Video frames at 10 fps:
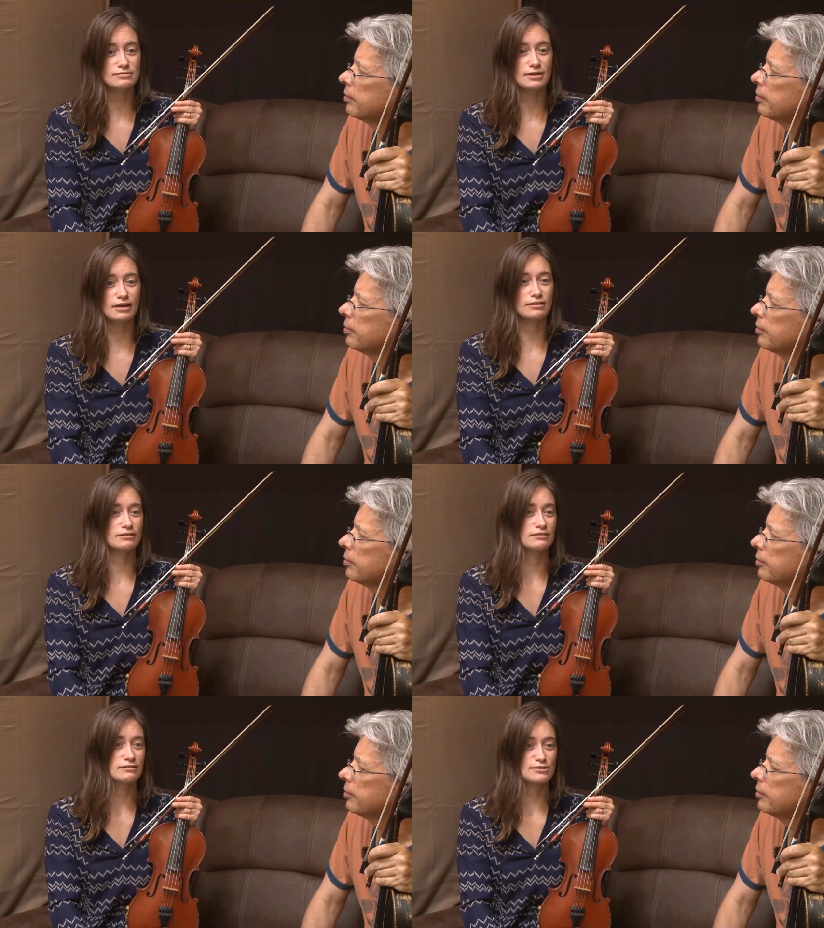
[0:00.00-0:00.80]

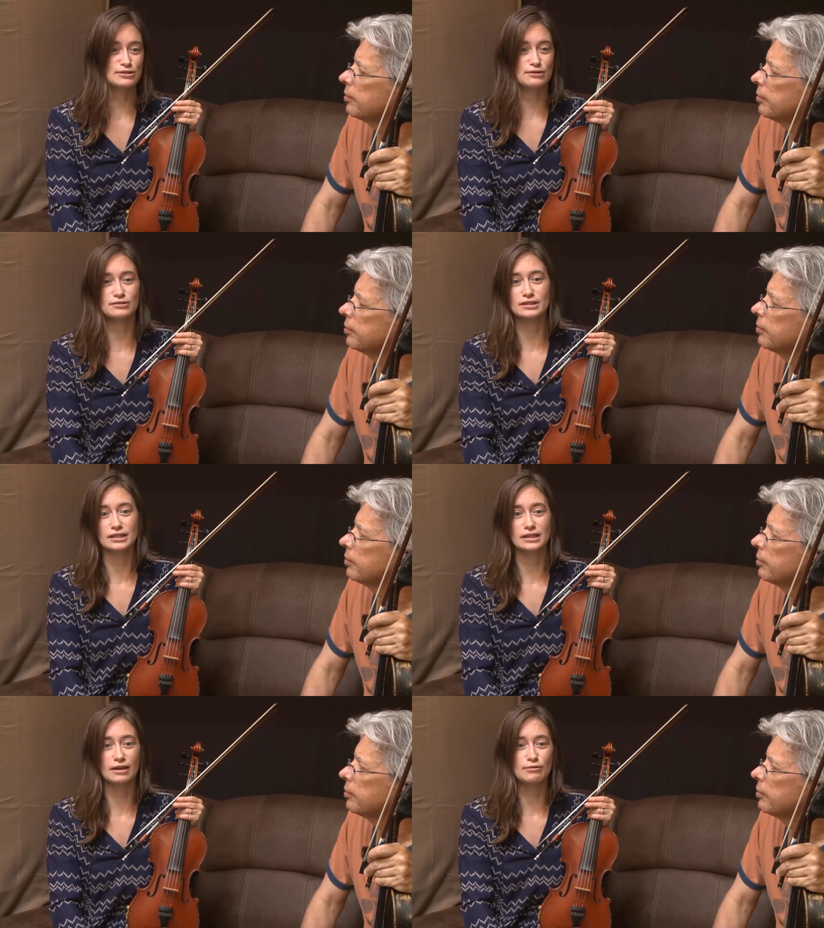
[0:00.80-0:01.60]
Speaker 1: and discovered
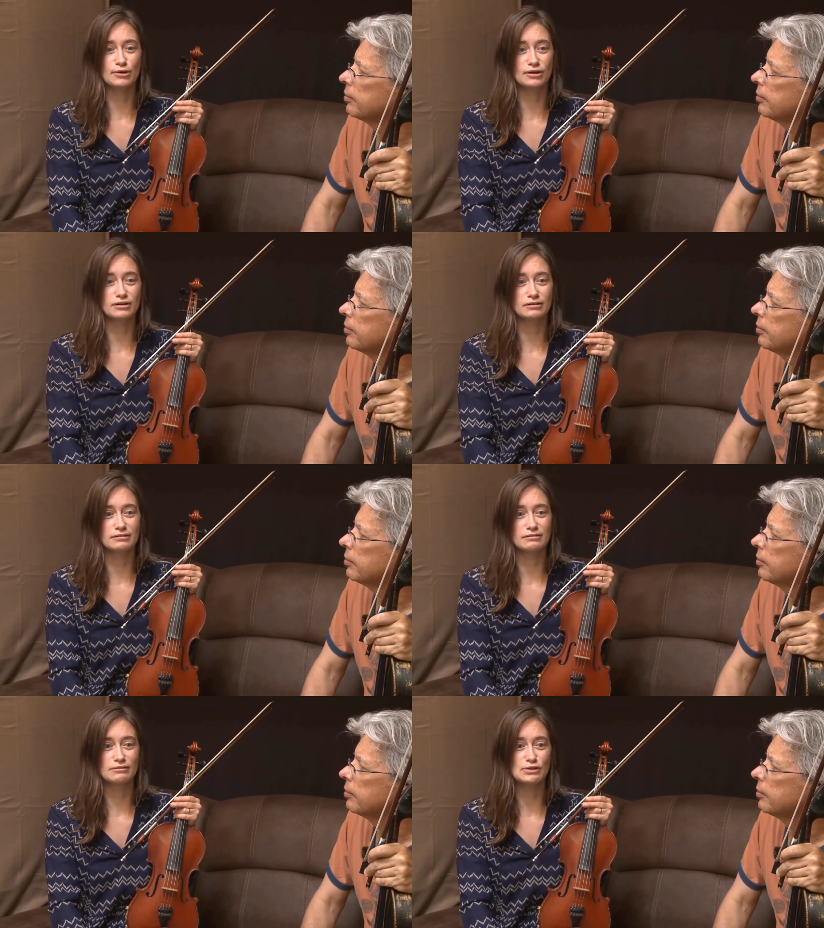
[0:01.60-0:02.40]
that they were
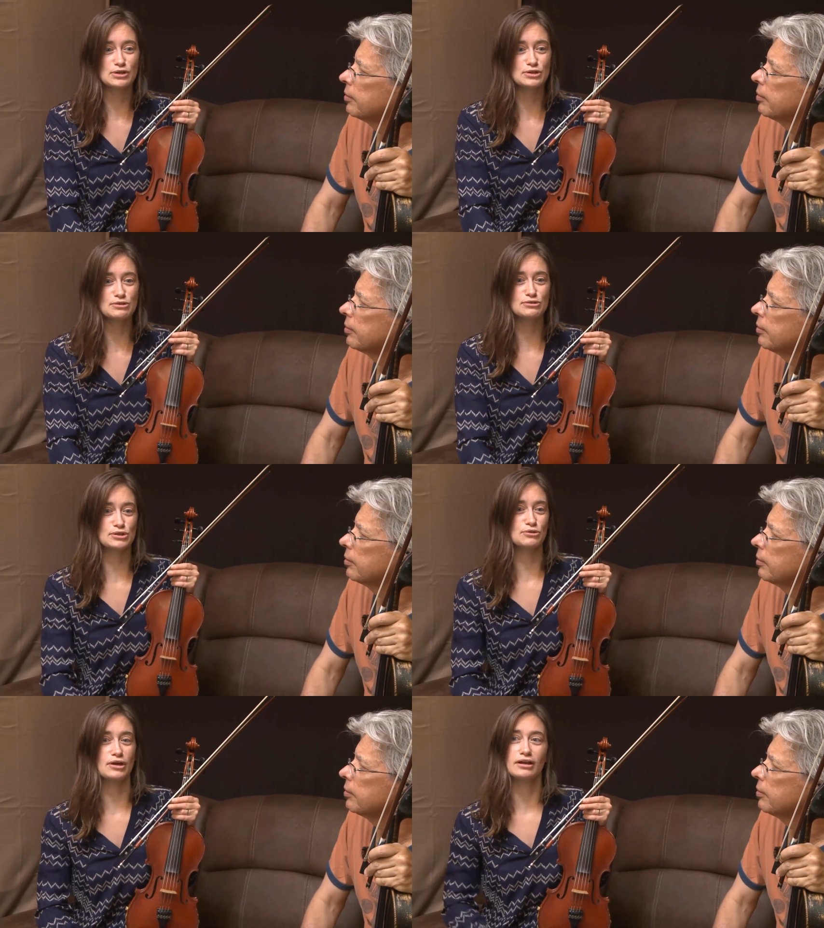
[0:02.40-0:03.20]

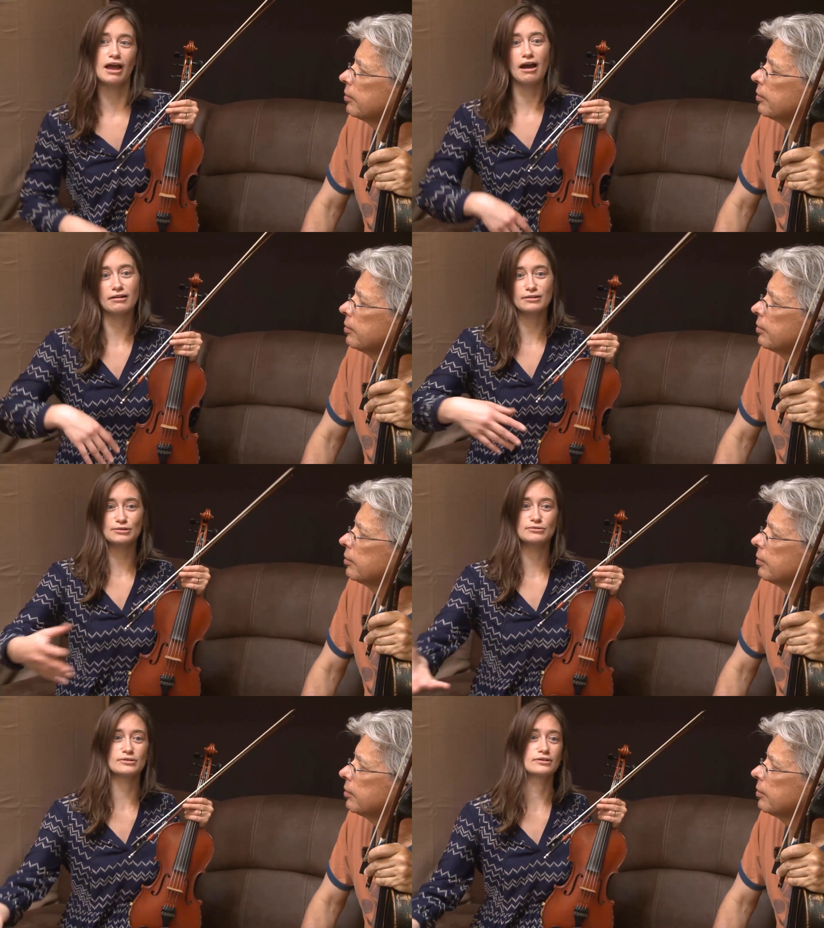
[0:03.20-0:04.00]
doing out in the
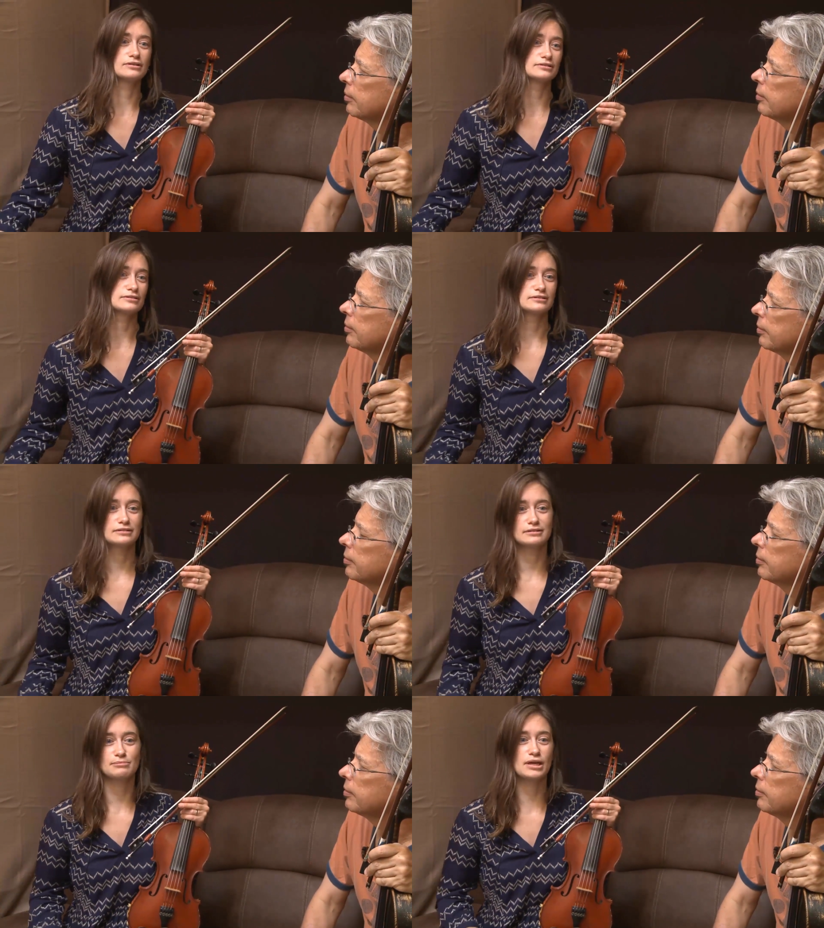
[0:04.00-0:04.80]
world,
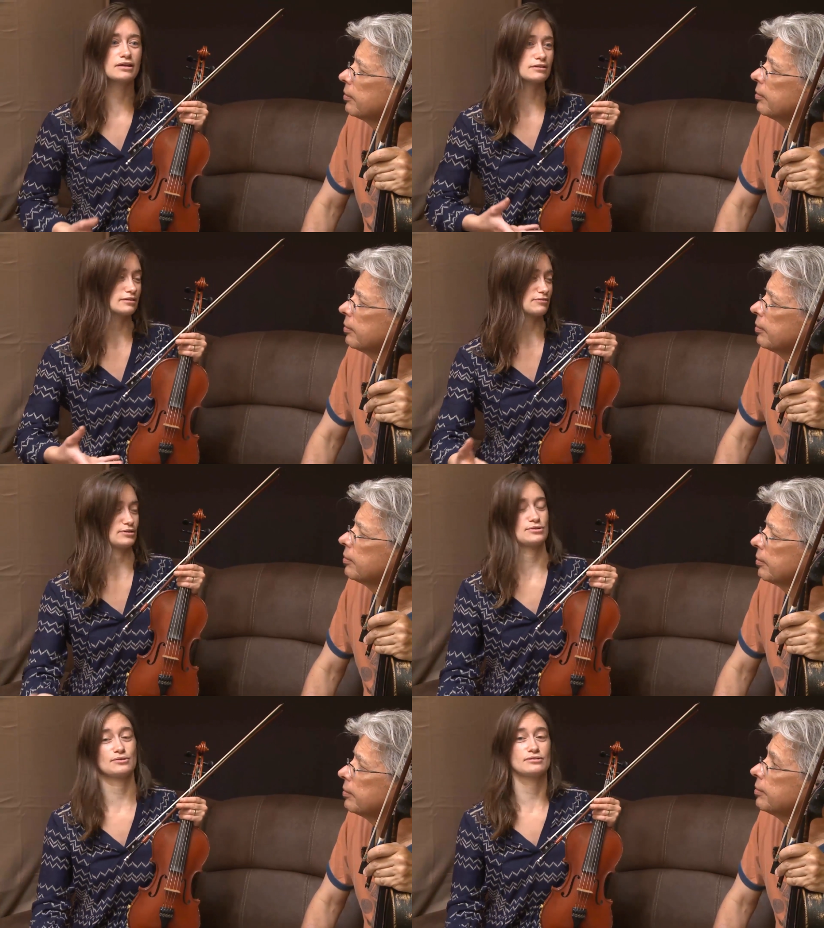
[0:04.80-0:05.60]
making
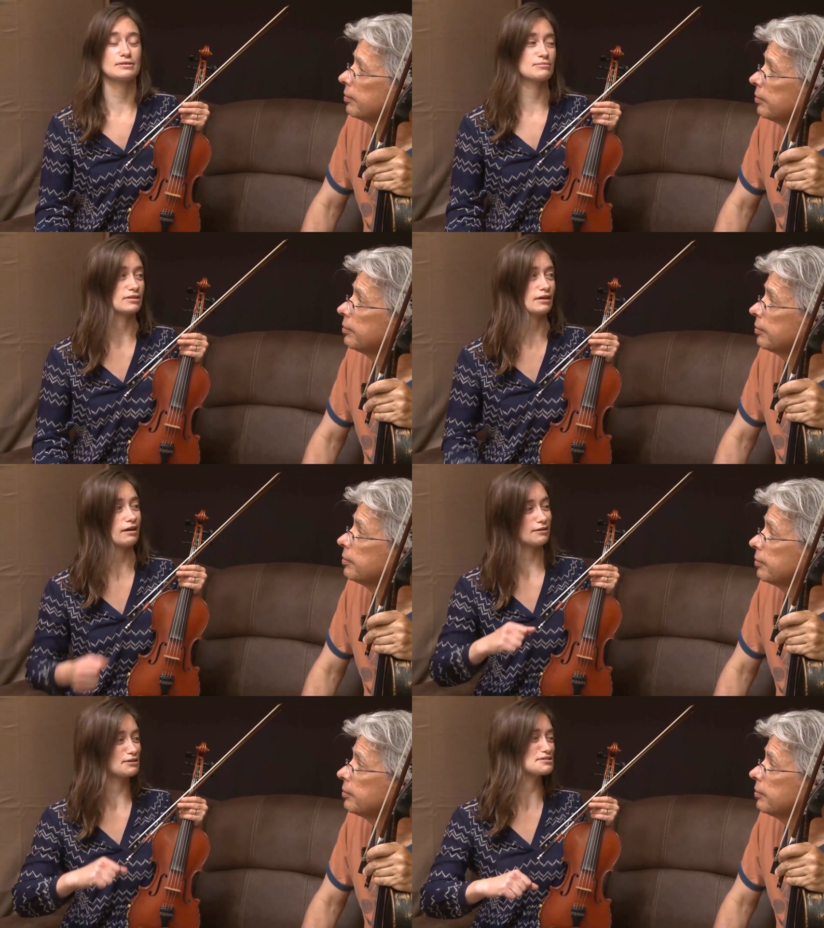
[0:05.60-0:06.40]
living, doing something that
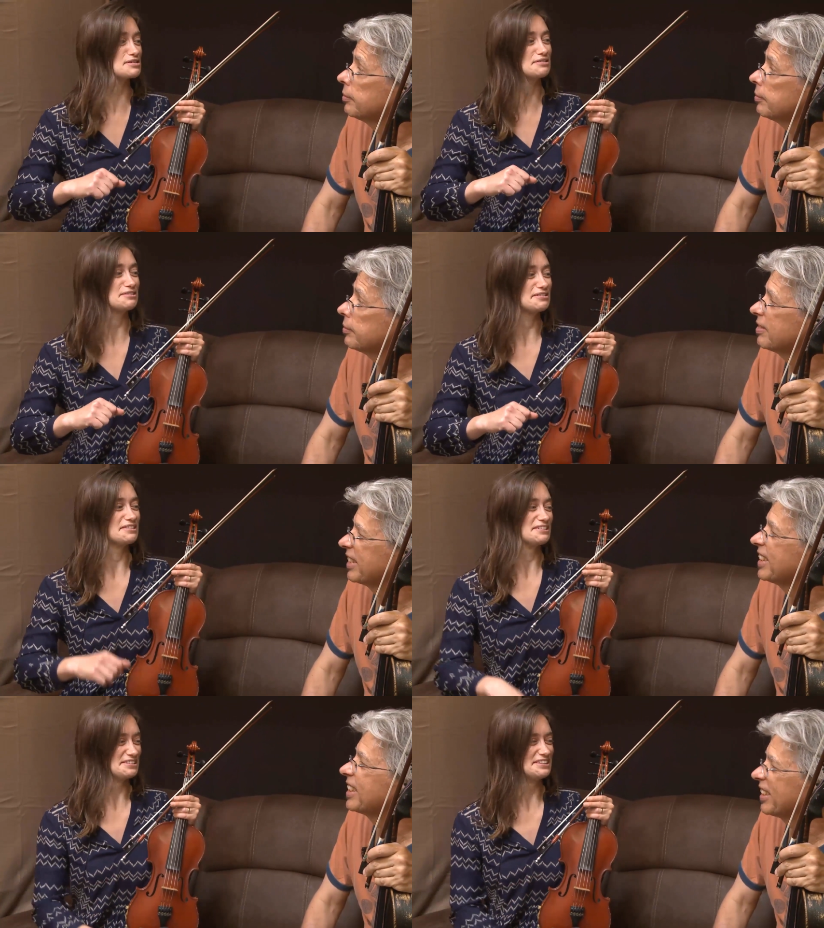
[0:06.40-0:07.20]
I could do.
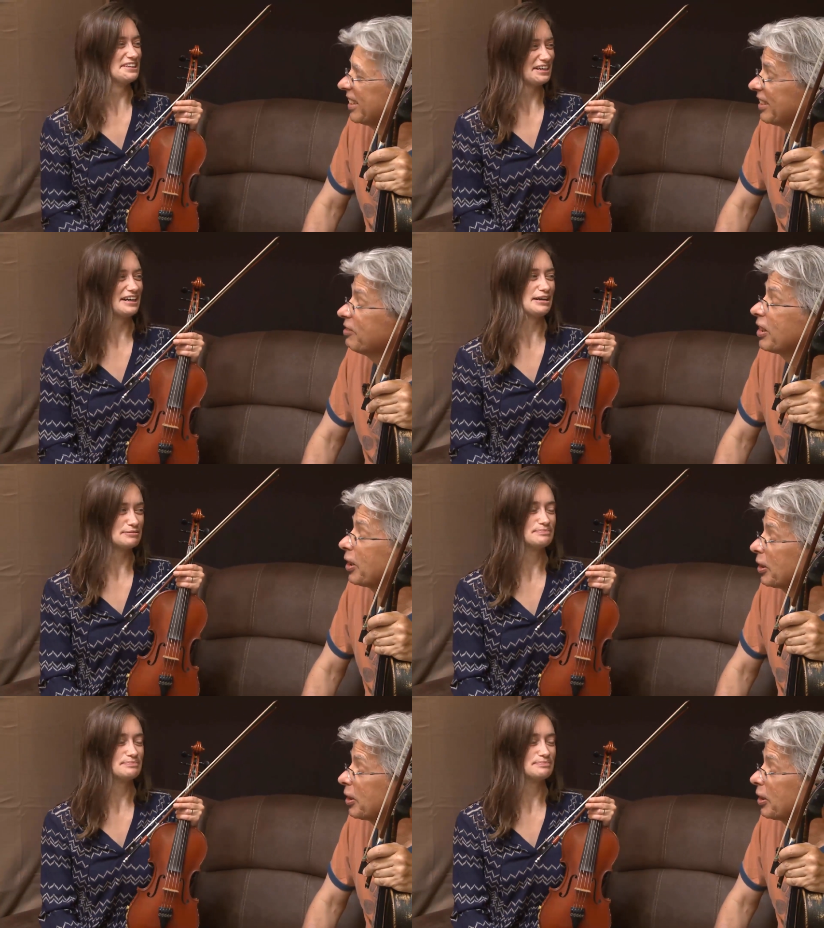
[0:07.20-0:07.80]
Um, Very